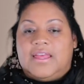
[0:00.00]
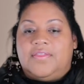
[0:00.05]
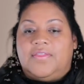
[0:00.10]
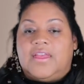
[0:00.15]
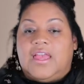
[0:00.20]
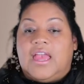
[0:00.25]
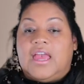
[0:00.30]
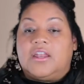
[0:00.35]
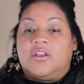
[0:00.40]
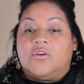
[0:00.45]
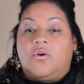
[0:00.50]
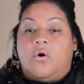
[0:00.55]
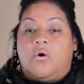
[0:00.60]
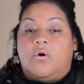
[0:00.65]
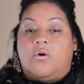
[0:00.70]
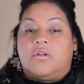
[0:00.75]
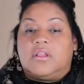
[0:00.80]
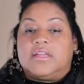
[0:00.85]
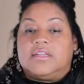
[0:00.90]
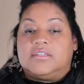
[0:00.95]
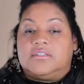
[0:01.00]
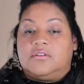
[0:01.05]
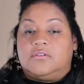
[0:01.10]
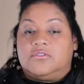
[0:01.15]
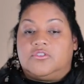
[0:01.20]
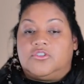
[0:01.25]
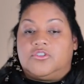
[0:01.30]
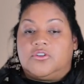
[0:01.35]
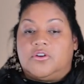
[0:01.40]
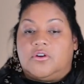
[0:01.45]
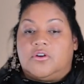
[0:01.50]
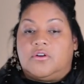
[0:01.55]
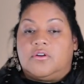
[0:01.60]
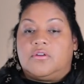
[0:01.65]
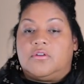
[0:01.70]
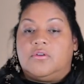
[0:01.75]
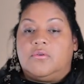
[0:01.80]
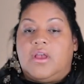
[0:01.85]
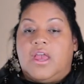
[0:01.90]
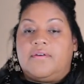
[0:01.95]
The end goal is to ensure
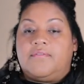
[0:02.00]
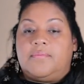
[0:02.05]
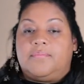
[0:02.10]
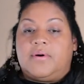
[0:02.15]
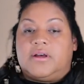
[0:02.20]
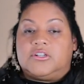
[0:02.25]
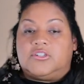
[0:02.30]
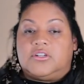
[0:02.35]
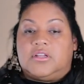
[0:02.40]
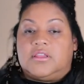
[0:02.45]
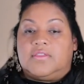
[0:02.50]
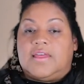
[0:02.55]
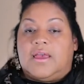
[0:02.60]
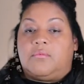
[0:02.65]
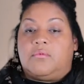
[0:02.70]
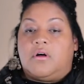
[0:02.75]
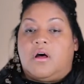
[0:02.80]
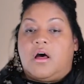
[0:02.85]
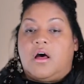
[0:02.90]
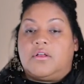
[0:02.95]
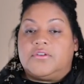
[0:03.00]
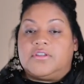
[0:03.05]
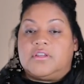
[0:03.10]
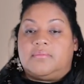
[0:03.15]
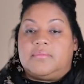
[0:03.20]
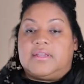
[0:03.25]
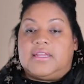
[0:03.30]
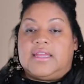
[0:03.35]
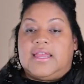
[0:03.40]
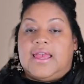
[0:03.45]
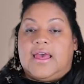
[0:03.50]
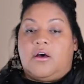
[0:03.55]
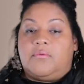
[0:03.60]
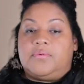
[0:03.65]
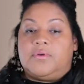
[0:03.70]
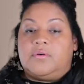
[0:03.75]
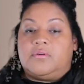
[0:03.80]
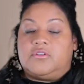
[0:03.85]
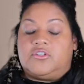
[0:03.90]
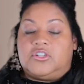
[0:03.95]
you have a budget that will ultimately help
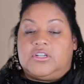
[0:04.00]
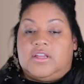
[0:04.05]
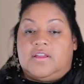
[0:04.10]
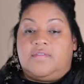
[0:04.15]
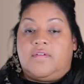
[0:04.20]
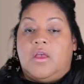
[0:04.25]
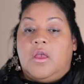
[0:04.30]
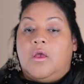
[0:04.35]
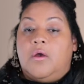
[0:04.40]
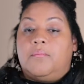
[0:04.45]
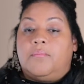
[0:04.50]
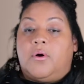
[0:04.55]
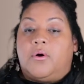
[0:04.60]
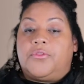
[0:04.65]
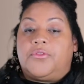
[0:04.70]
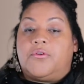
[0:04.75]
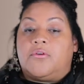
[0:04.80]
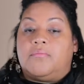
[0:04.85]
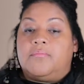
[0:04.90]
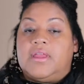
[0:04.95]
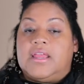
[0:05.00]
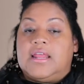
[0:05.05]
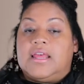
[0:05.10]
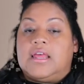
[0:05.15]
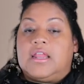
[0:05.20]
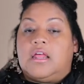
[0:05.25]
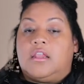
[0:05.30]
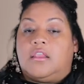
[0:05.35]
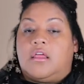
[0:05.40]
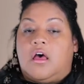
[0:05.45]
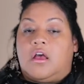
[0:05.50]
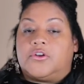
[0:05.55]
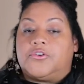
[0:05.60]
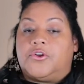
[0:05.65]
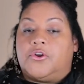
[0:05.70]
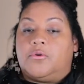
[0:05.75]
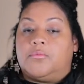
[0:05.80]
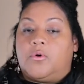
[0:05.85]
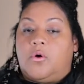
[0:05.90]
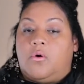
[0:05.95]
you achieve both your immediate and long
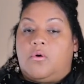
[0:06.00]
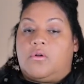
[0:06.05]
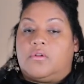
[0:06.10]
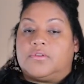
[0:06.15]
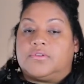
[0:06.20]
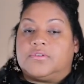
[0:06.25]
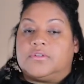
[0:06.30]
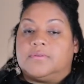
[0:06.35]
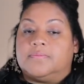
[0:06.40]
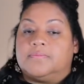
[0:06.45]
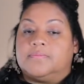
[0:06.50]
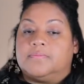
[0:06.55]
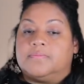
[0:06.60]
term goals.